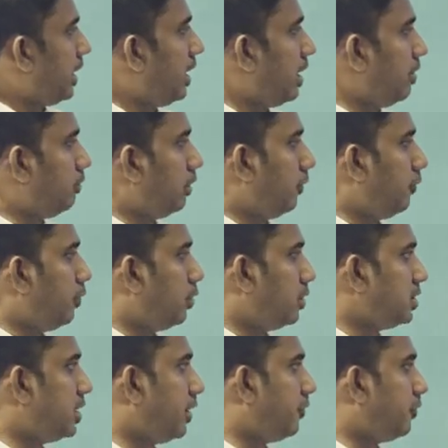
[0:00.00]
I have the
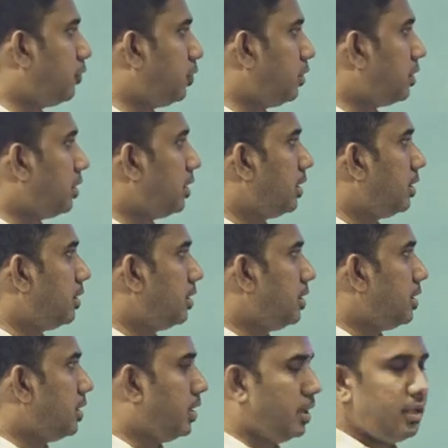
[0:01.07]
force F4,
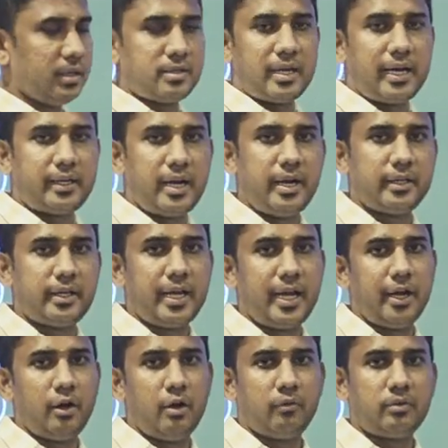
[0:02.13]
it is acting at an
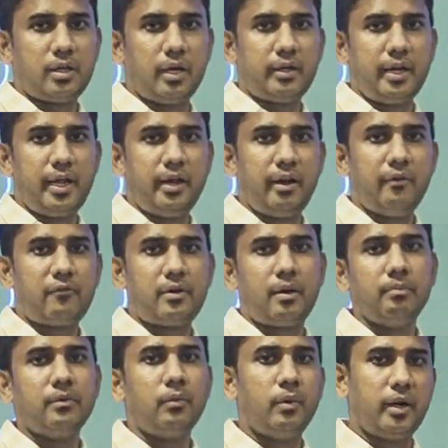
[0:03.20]
angle of 30 degree
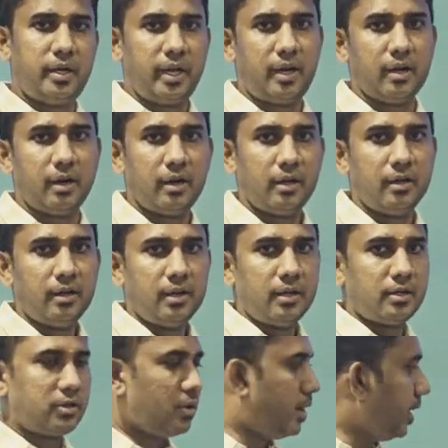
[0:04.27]
from the vertical.
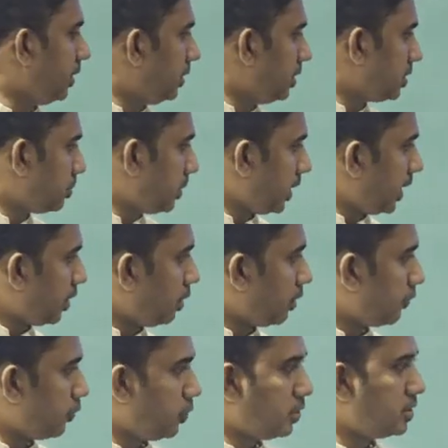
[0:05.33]
So and this
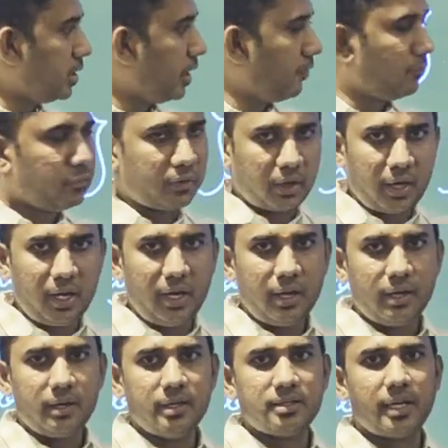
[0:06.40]
particular force F3
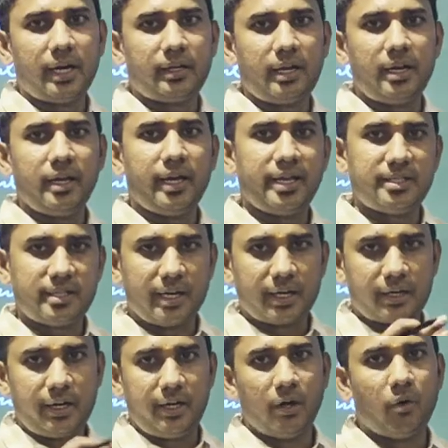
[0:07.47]
is acting
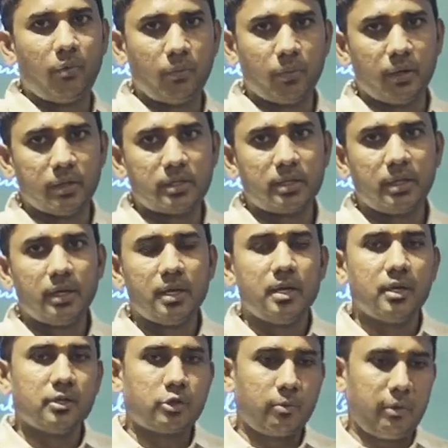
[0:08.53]
exactly downwards.
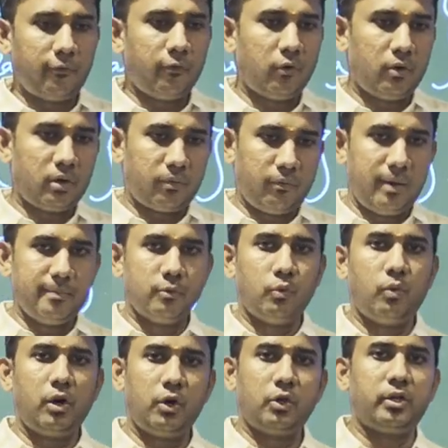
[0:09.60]
So before we
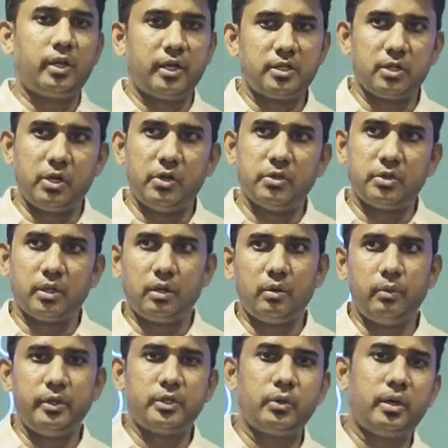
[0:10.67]
move on to the resolution,
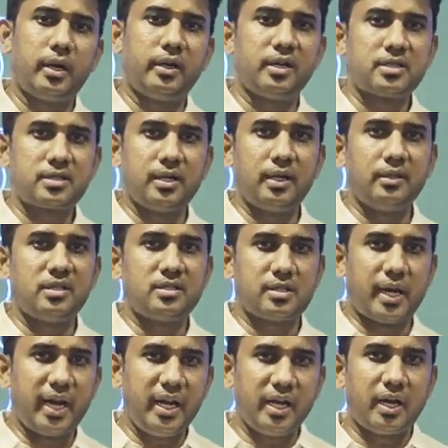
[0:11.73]
we should understand the
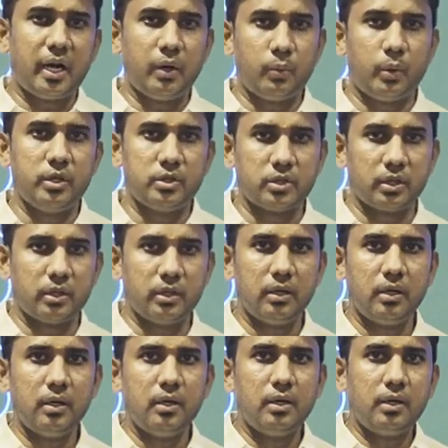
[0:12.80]
sign convention
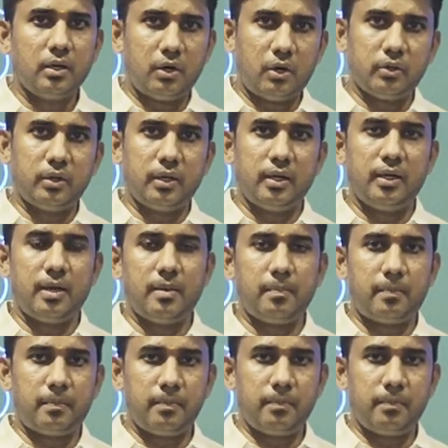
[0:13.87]
or the